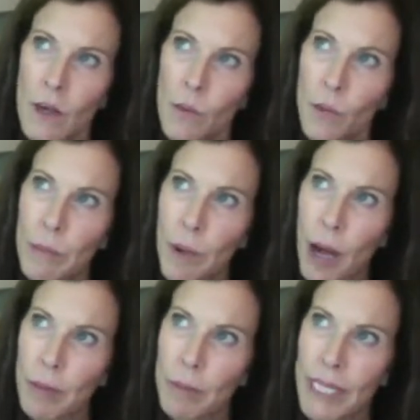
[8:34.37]
we
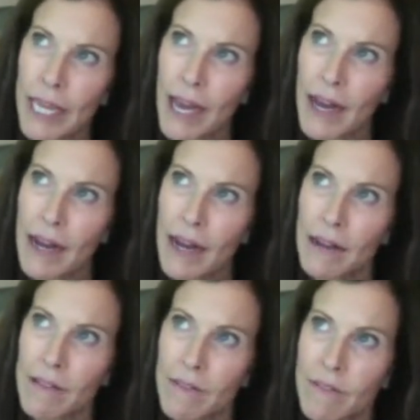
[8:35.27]
probably
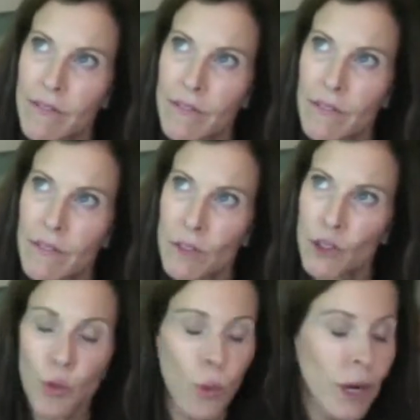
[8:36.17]
have
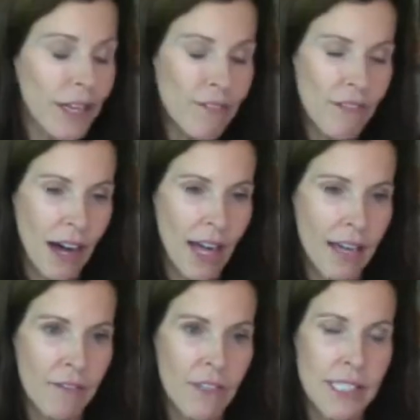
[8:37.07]

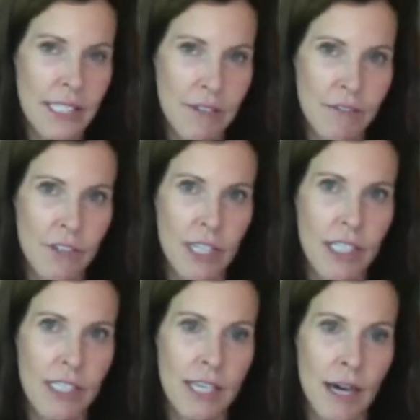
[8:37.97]
25
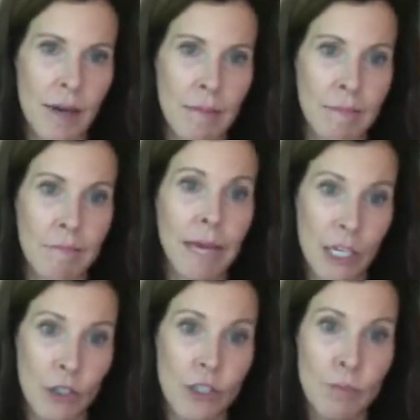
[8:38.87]
different
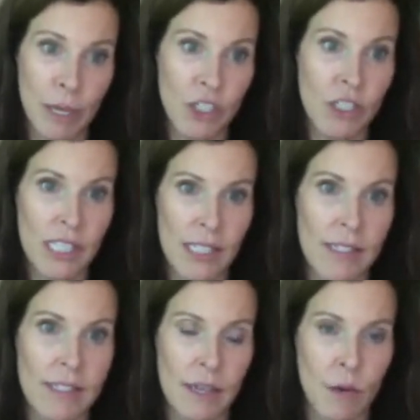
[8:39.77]
medical
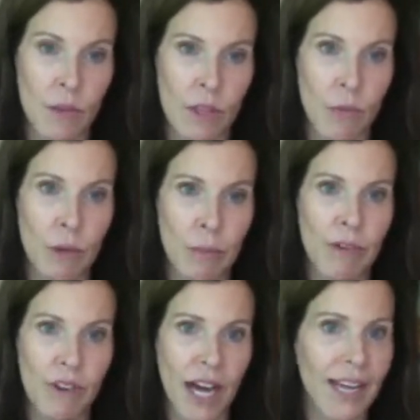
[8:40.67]
specialties that we
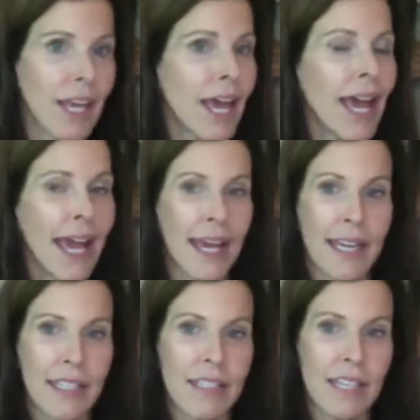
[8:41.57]
provide, and
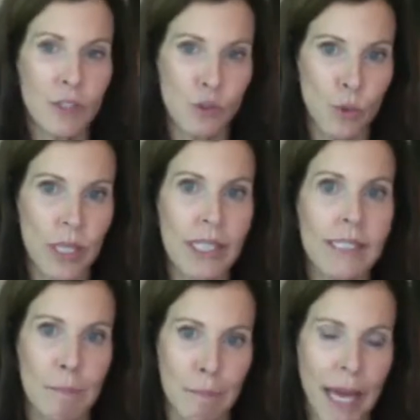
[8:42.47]
it's really
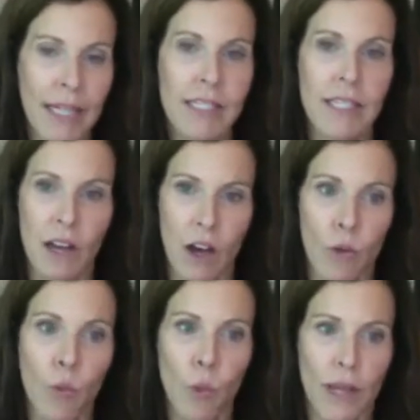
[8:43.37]
dependent
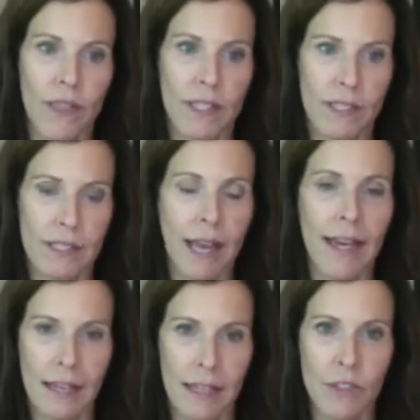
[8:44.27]
on what the
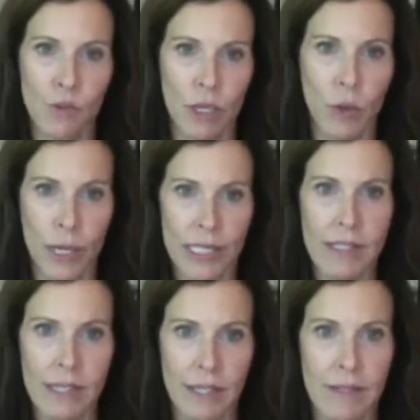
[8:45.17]
site is
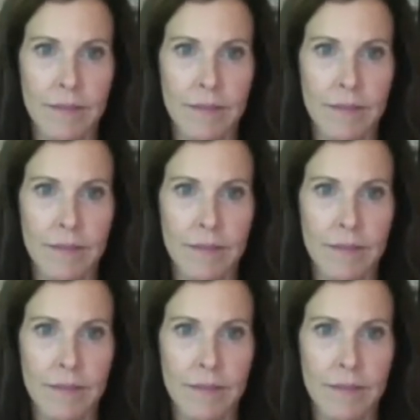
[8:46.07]
requesting.